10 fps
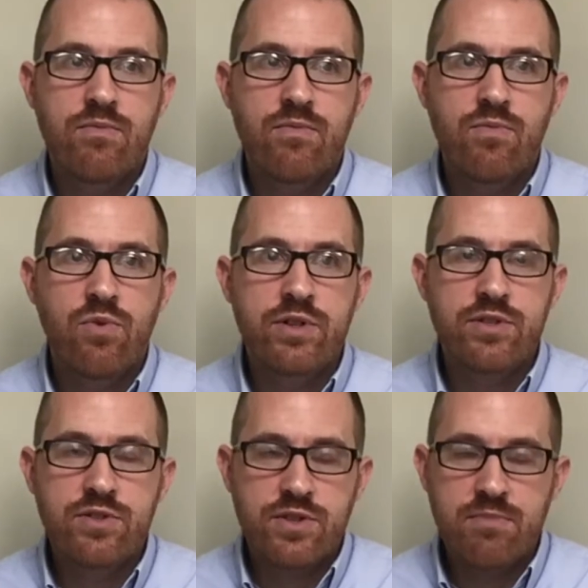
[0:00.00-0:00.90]
was
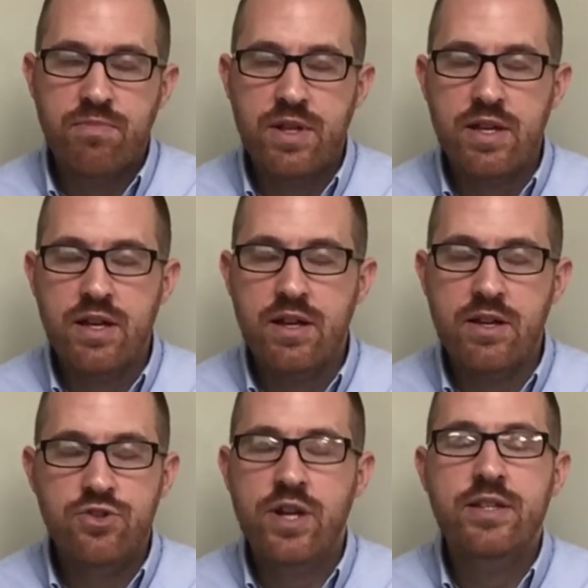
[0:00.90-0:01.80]
simply
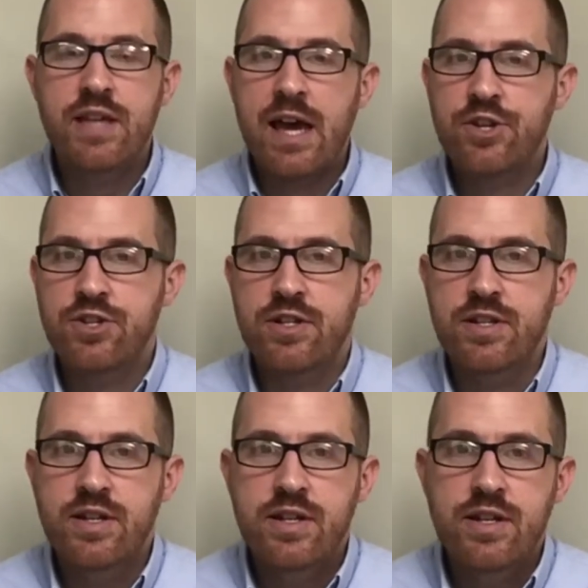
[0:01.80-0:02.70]
a
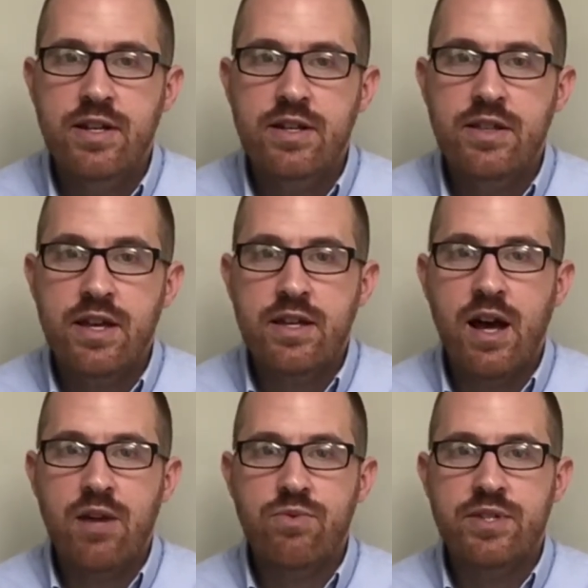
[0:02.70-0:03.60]
transaction that
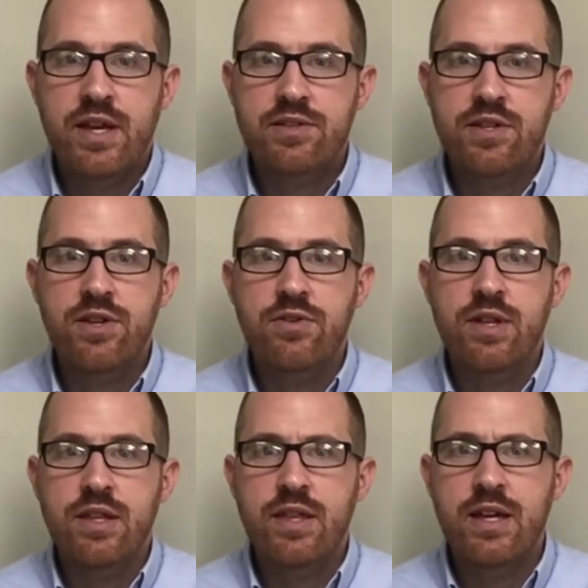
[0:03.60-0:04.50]
God was
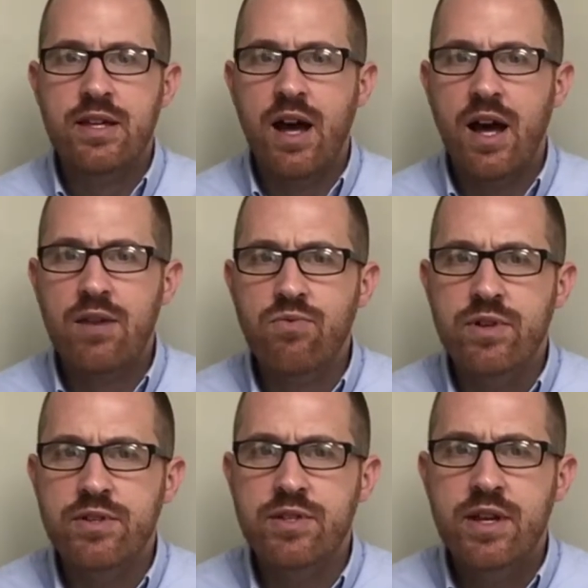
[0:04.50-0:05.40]
executing, that God
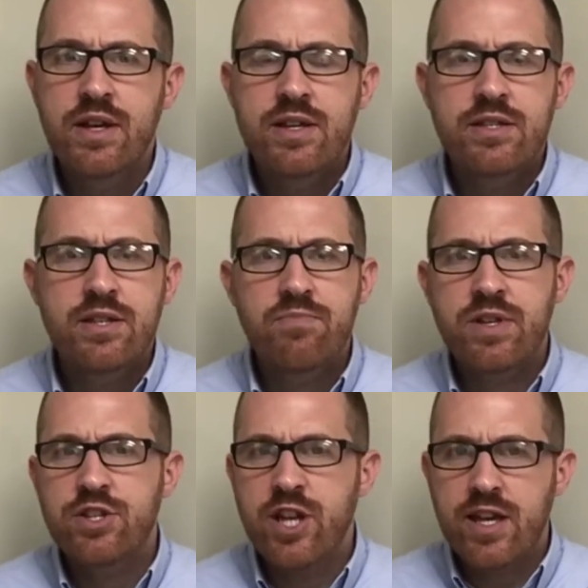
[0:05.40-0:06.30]
was
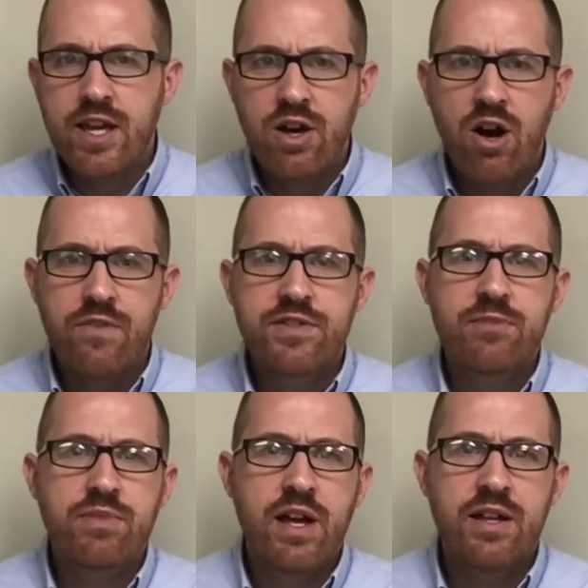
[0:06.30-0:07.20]
simply checking off
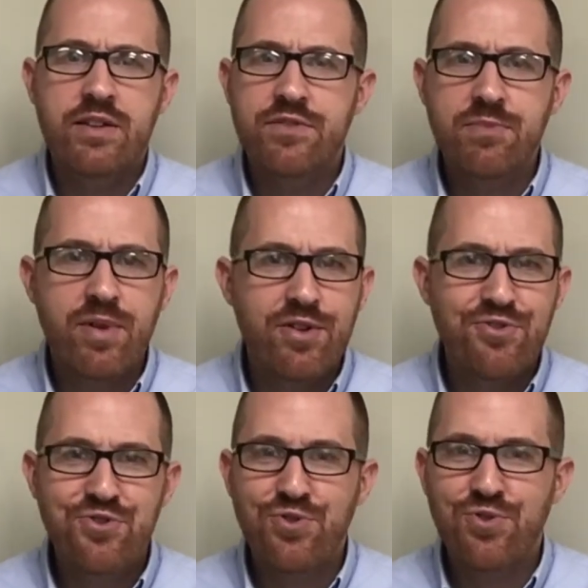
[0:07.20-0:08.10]
some kind of
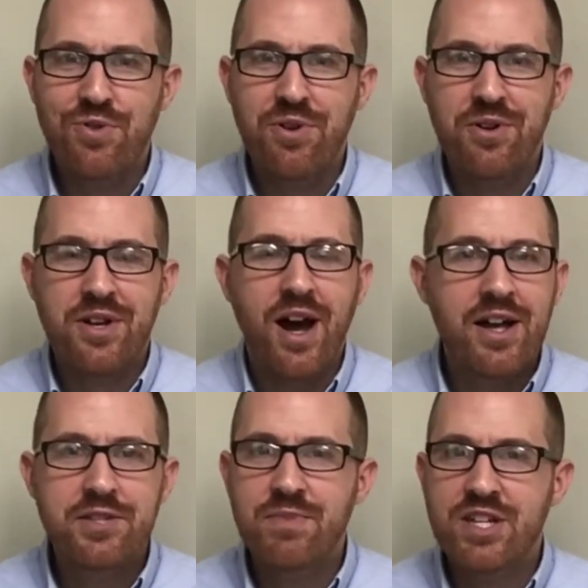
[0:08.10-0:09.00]
spiritual or
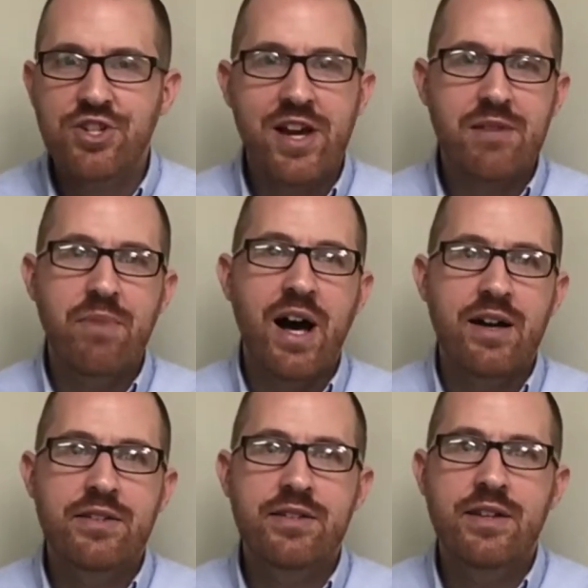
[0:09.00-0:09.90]
cosmic
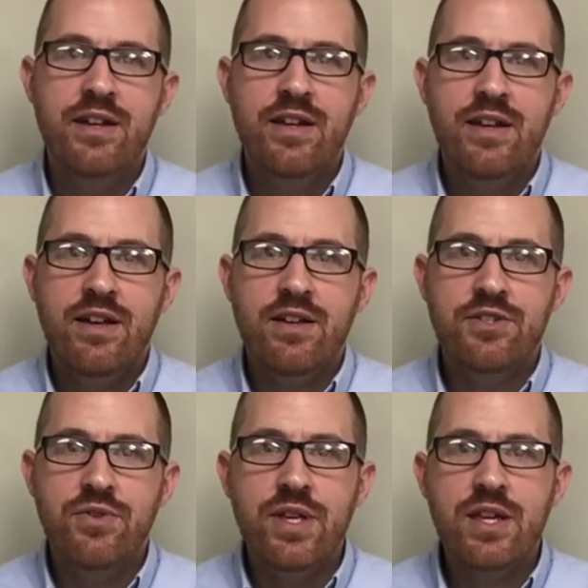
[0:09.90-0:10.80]
checkbox
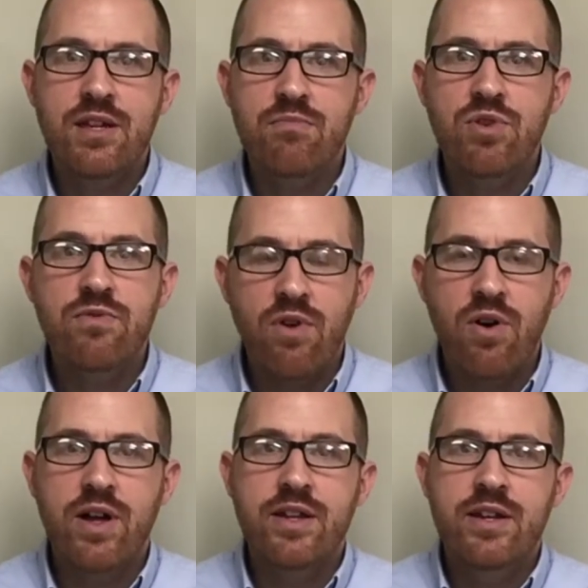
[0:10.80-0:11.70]
so he could move
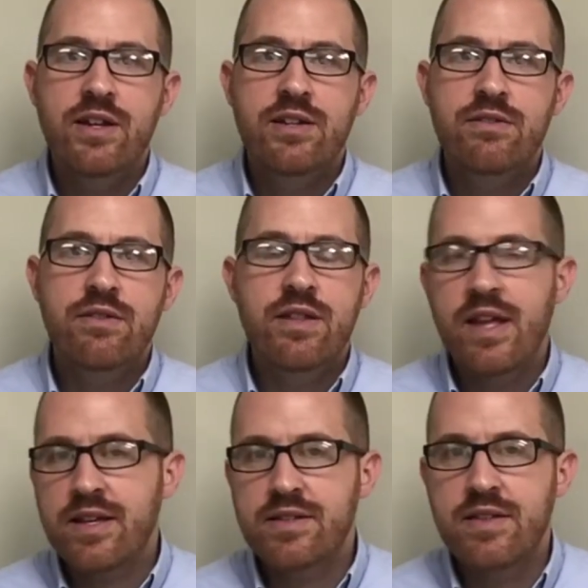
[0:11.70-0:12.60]
on to the
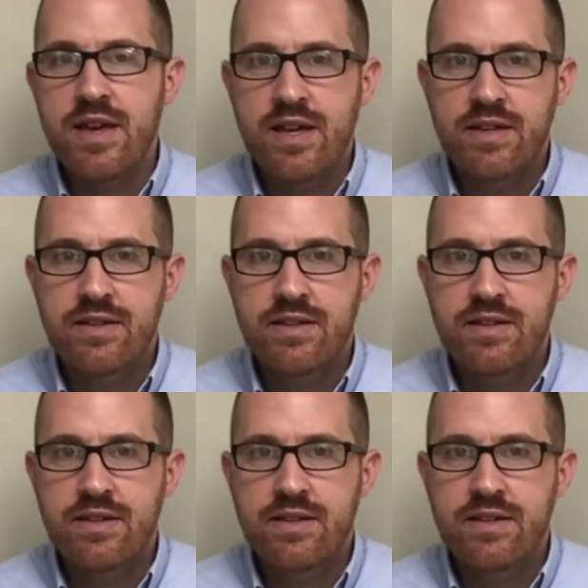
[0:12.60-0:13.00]
next thing.